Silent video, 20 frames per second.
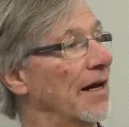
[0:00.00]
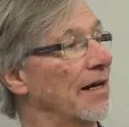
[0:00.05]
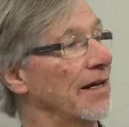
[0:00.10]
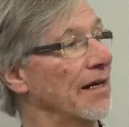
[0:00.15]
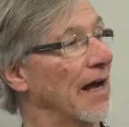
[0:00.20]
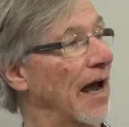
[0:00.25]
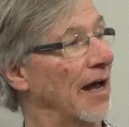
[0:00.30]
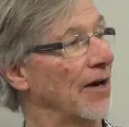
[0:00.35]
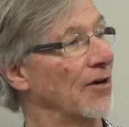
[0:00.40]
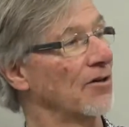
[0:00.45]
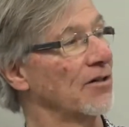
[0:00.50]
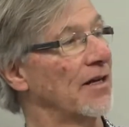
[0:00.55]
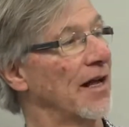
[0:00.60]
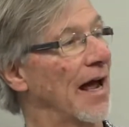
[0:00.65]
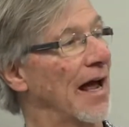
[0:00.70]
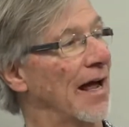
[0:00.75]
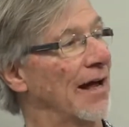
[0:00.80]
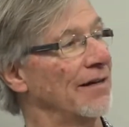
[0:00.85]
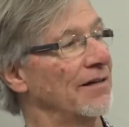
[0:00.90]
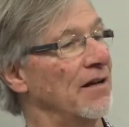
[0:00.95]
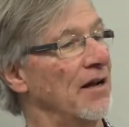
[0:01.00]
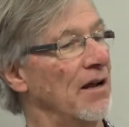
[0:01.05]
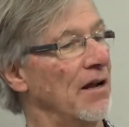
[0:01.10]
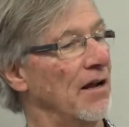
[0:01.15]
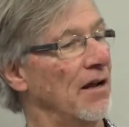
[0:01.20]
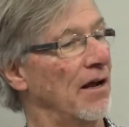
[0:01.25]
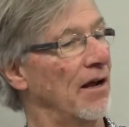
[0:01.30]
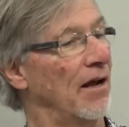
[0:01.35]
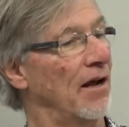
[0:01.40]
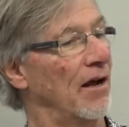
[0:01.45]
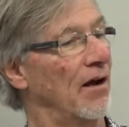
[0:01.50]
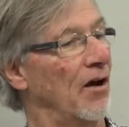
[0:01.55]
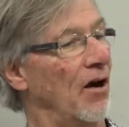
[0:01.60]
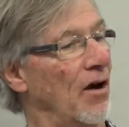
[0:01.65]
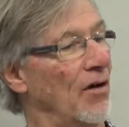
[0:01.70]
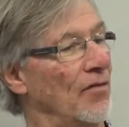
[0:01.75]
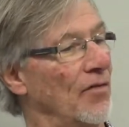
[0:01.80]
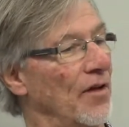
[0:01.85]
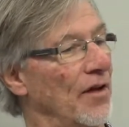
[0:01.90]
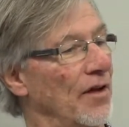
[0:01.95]
He honored God uh,
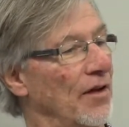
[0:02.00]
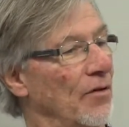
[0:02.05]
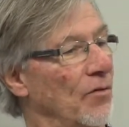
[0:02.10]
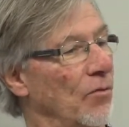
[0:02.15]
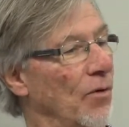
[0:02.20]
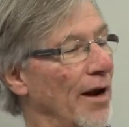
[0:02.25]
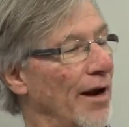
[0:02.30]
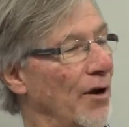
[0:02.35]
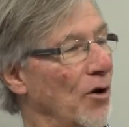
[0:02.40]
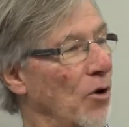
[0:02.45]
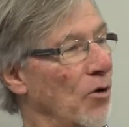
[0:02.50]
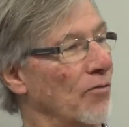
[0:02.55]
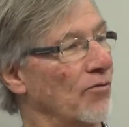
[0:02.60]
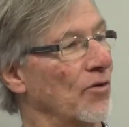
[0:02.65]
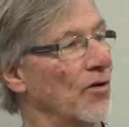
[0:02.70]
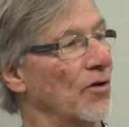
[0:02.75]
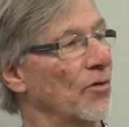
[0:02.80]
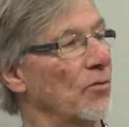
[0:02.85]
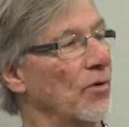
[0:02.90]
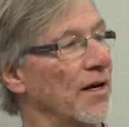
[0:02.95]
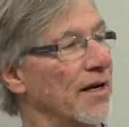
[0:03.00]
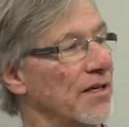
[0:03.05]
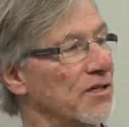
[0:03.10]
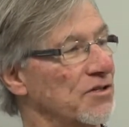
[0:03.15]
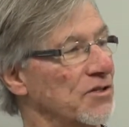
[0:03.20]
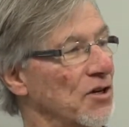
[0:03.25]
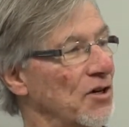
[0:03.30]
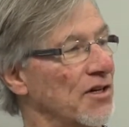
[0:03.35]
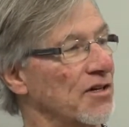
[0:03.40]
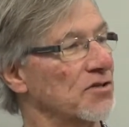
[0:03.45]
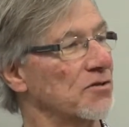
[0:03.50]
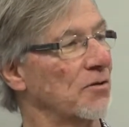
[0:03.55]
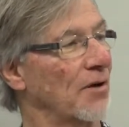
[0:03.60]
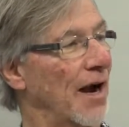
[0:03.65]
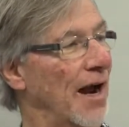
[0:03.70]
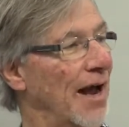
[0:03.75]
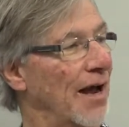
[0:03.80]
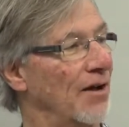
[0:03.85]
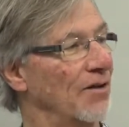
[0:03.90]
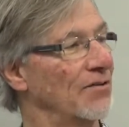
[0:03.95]
on the way over when he stood his
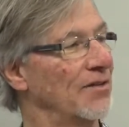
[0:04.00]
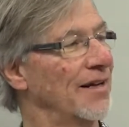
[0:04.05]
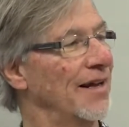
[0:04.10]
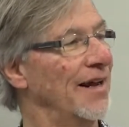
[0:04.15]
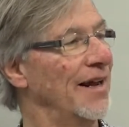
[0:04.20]
ground.